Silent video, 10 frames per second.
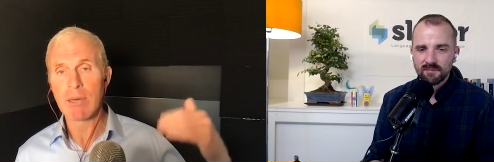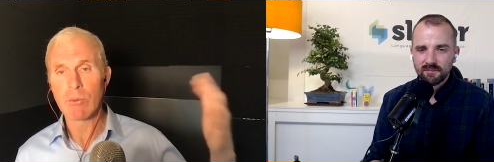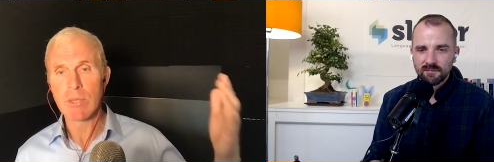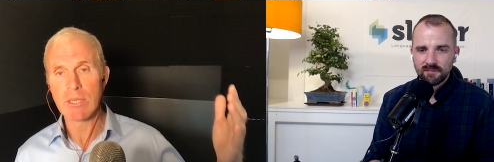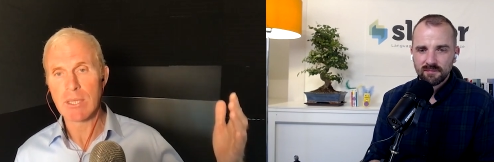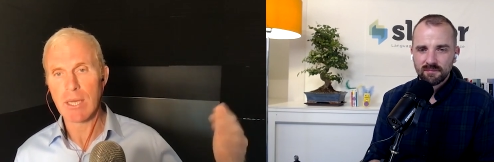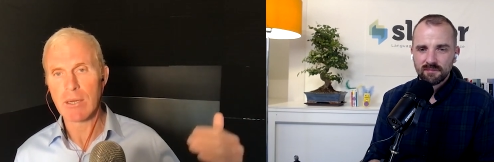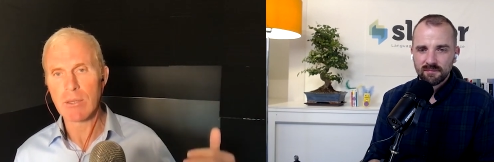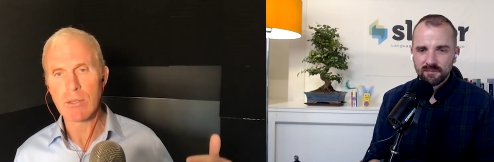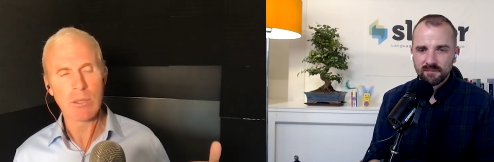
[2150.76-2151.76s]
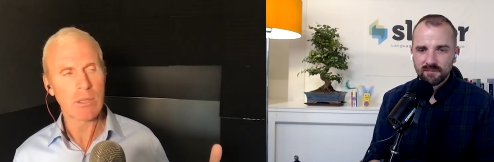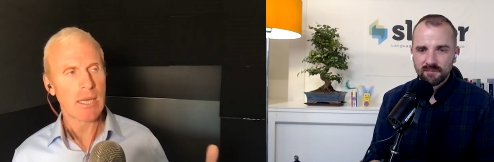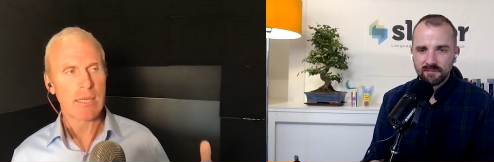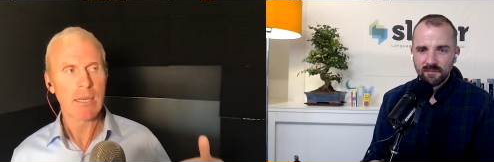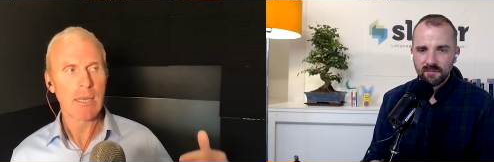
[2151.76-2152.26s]
Speaker 1: about a redesign? Are you looking
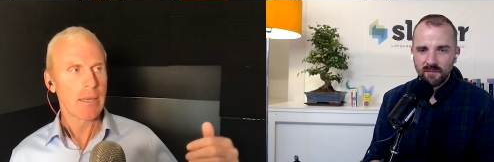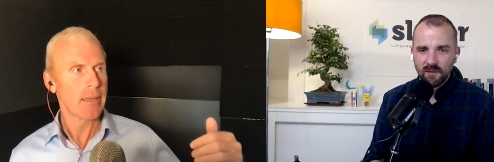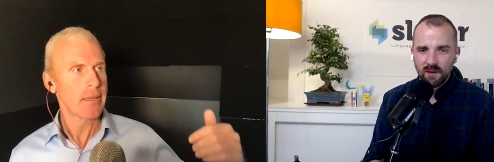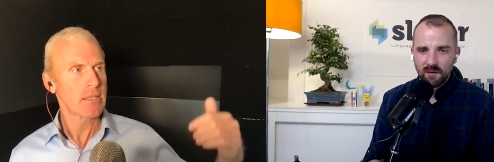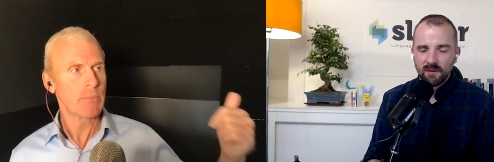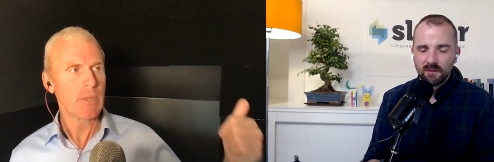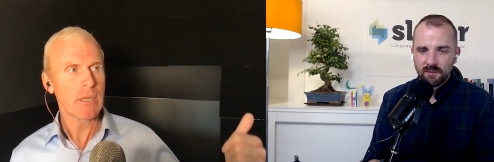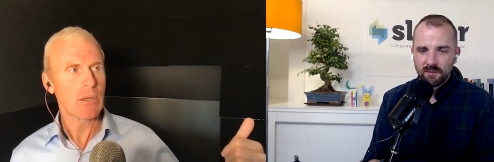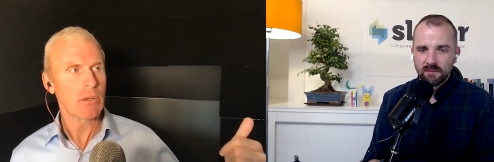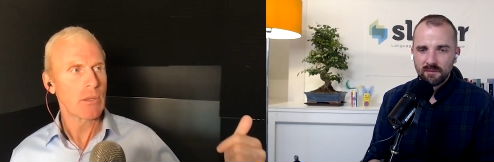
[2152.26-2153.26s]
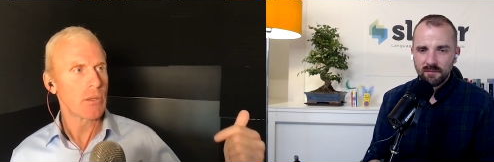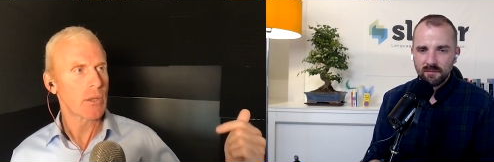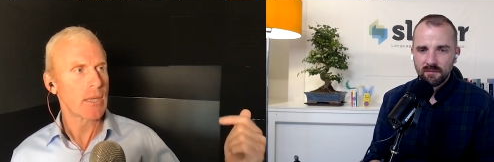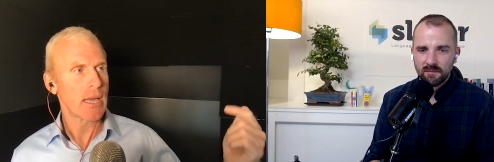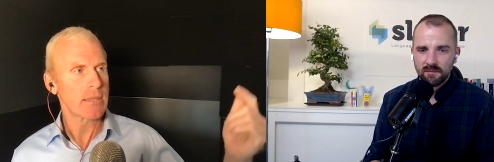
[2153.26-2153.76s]
at speed? Are you
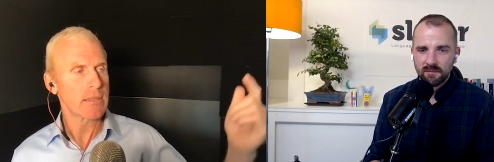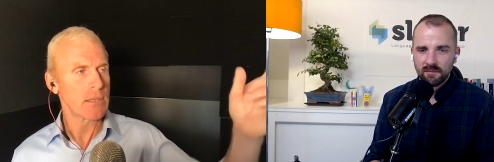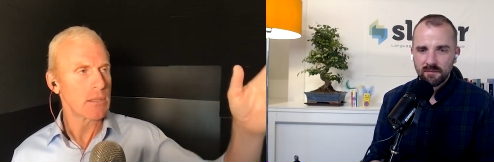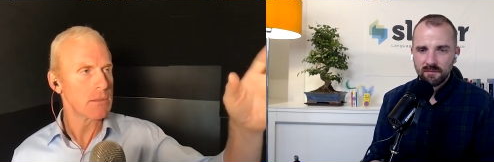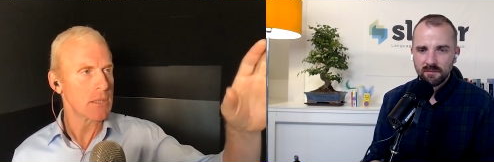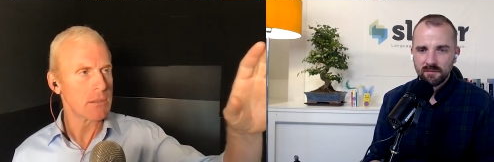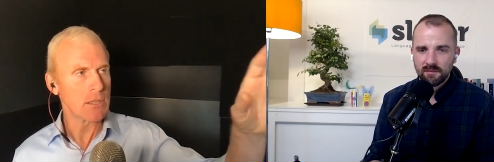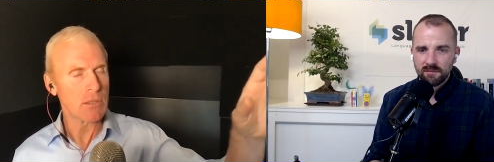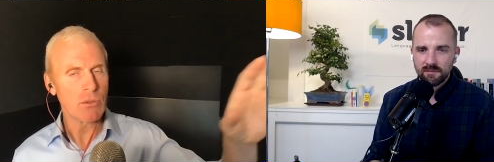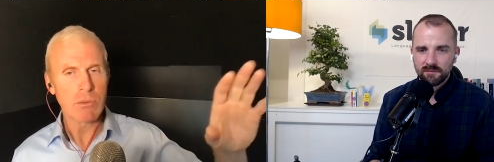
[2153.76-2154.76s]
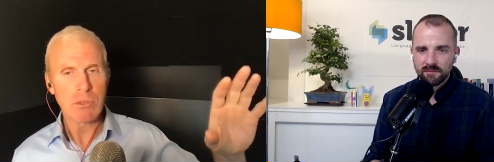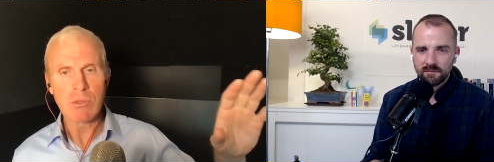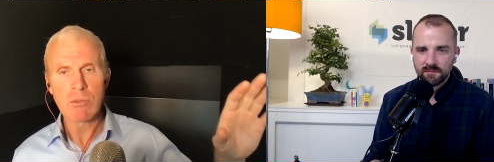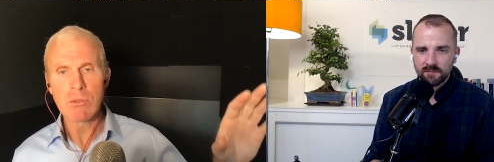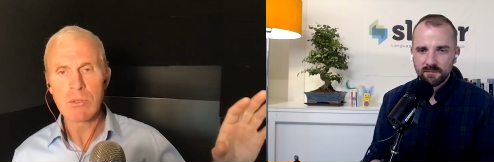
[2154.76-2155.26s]
looking at the, the, the U,
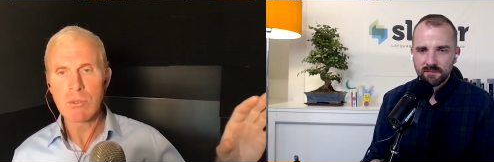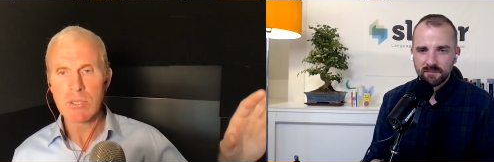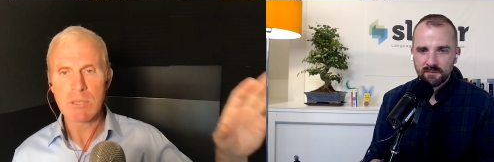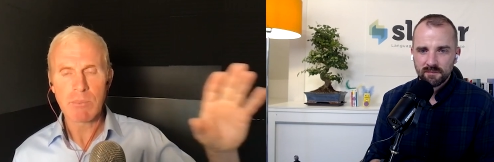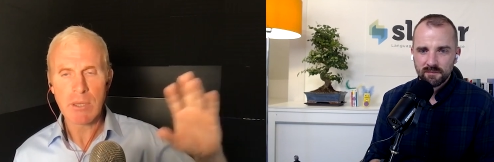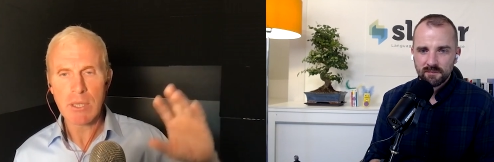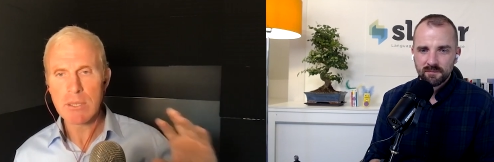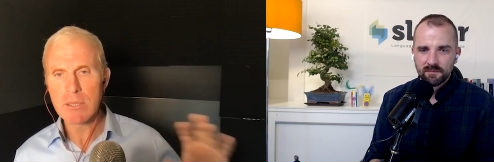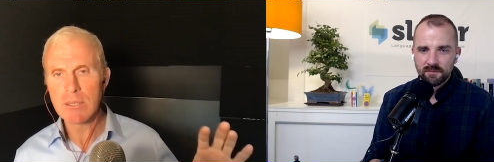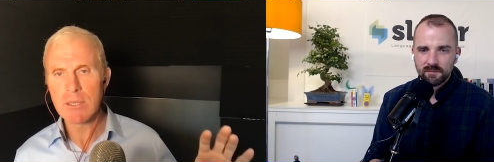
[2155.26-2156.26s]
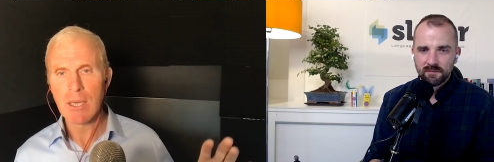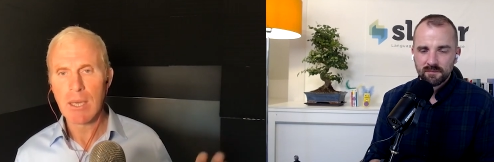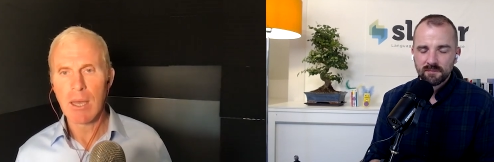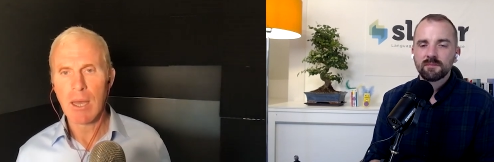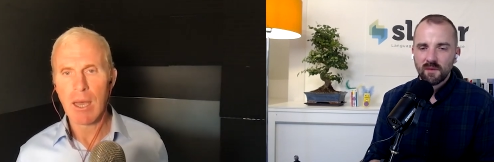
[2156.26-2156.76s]
U user experience?
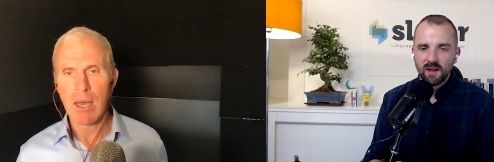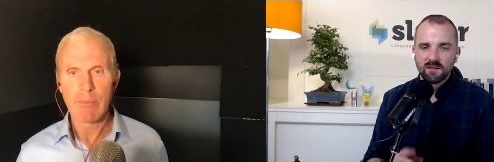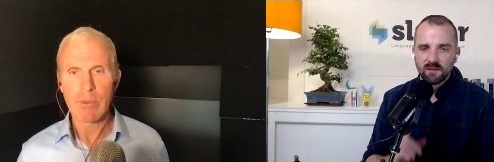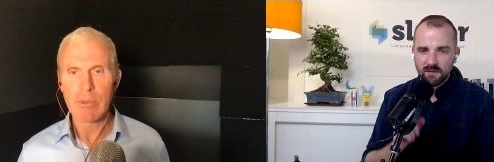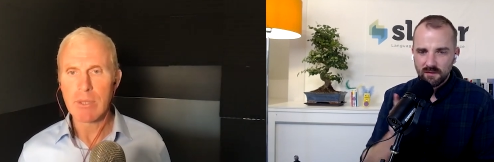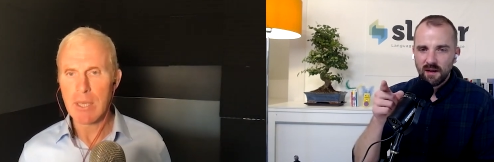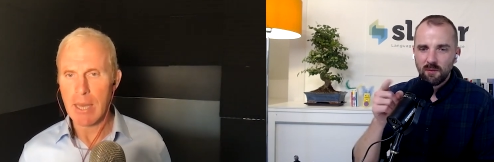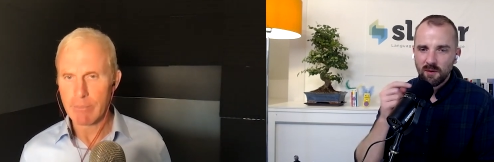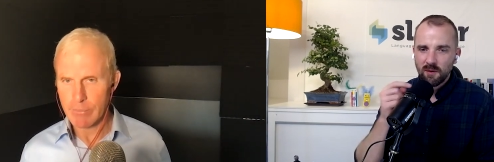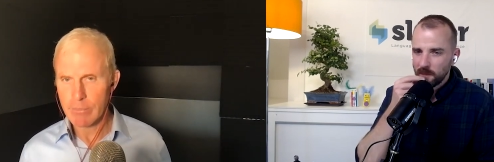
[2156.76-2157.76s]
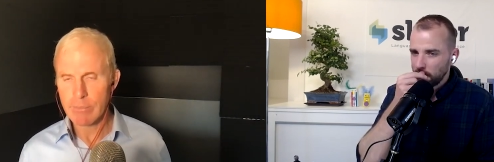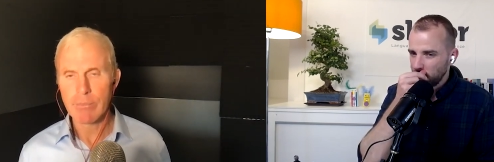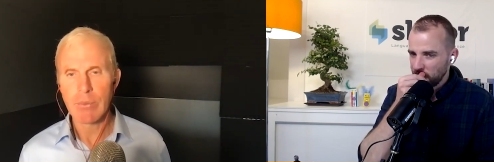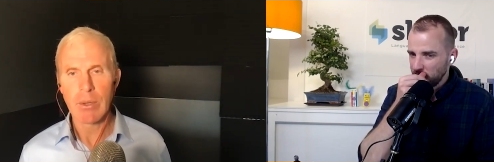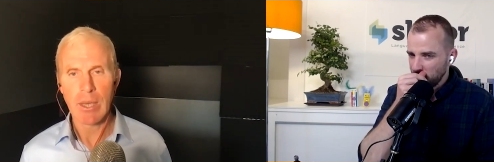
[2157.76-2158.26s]
Speaker 2: Um, yes, that yeah. one.
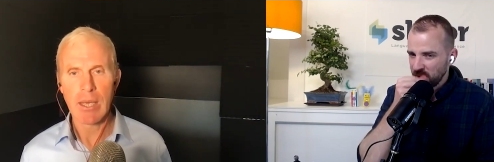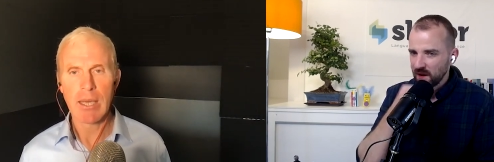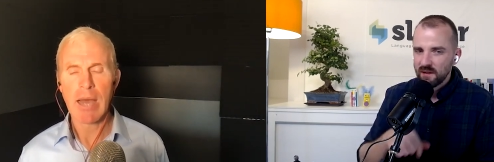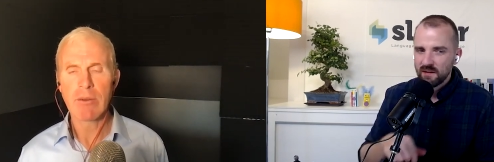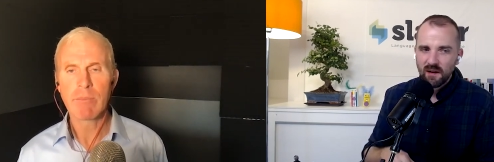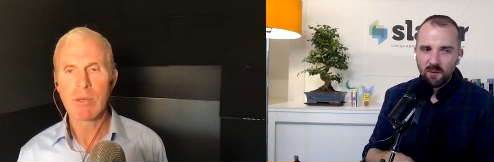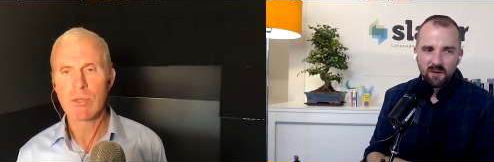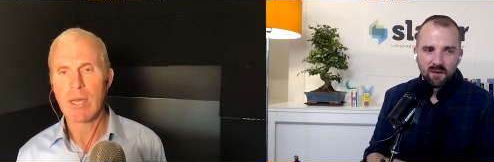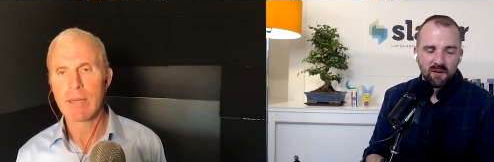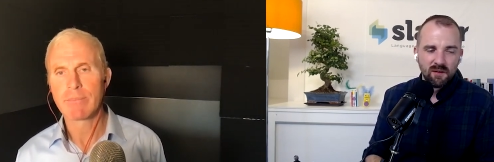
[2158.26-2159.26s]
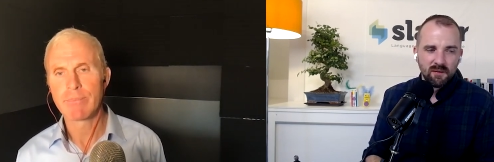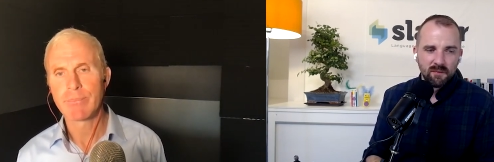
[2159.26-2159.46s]
Okay. And how do that you measure one. that?